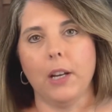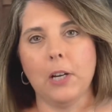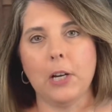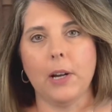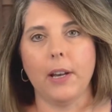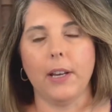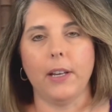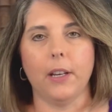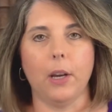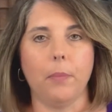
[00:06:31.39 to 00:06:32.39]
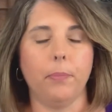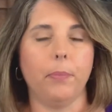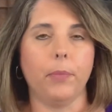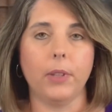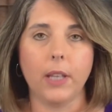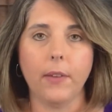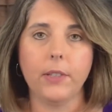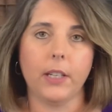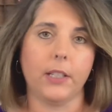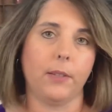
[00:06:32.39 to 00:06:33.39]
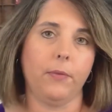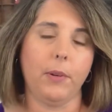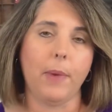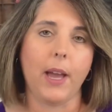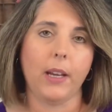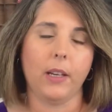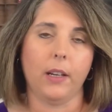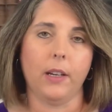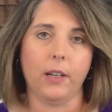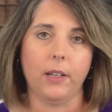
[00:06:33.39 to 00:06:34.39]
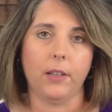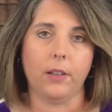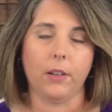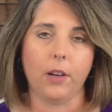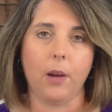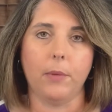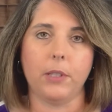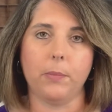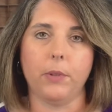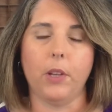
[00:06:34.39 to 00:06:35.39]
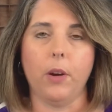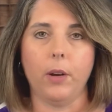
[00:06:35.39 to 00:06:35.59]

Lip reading: I would love to get some feedback in the comments below.